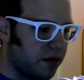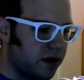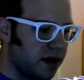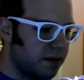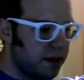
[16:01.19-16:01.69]

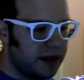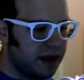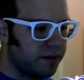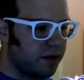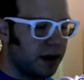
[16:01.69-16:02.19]
and maybe
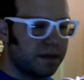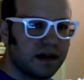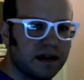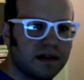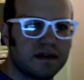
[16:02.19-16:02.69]
perhaps
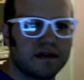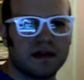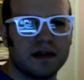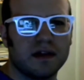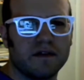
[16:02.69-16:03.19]
that's
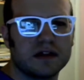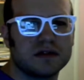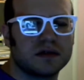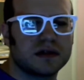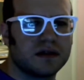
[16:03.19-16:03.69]
in the
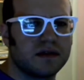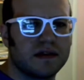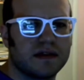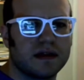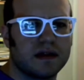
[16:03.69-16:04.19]
original
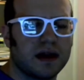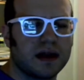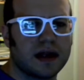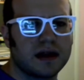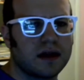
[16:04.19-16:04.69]
series.
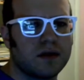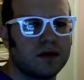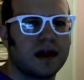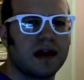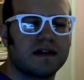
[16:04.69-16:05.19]
I don't,
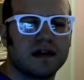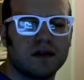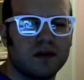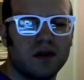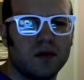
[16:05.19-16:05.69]
like I said, I
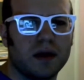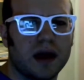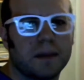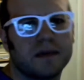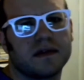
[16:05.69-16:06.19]
don't know what
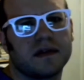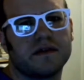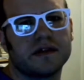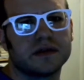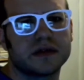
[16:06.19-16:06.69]
happens in the
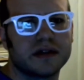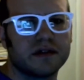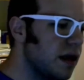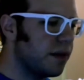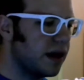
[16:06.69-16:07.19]
original
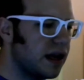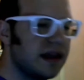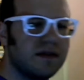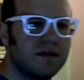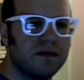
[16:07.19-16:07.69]
series, but it
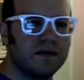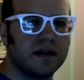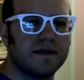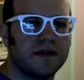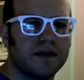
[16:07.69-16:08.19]
didn't really
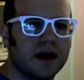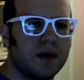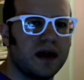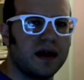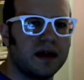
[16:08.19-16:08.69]
feel that
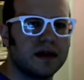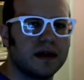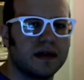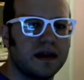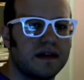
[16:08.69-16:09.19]
way
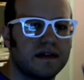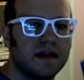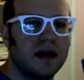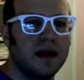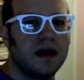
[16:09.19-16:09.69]
in this.
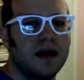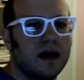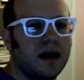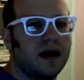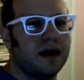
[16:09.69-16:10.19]

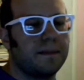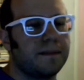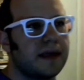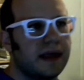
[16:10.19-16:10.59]
He